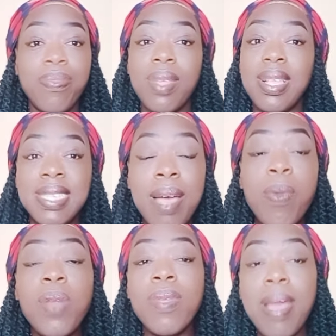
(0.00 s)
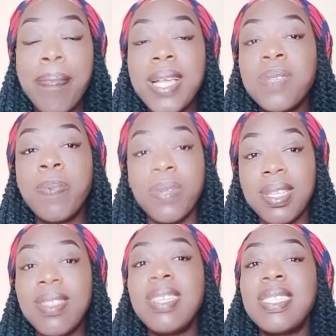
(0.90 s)
Someone with a passport
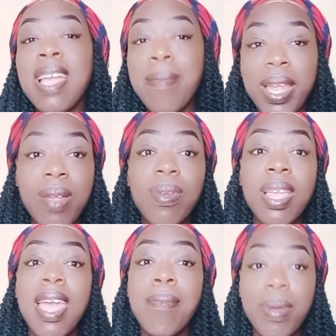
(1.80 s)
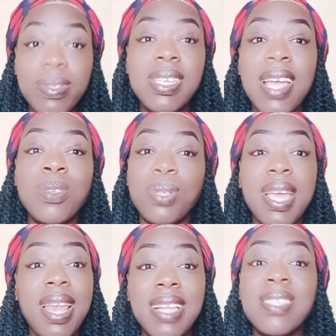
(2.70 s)
this time around came out here to
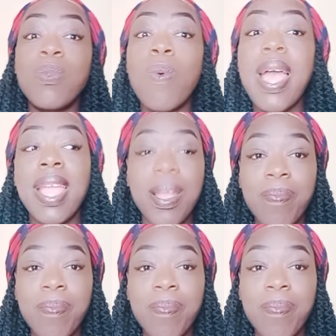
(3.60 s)
tell us why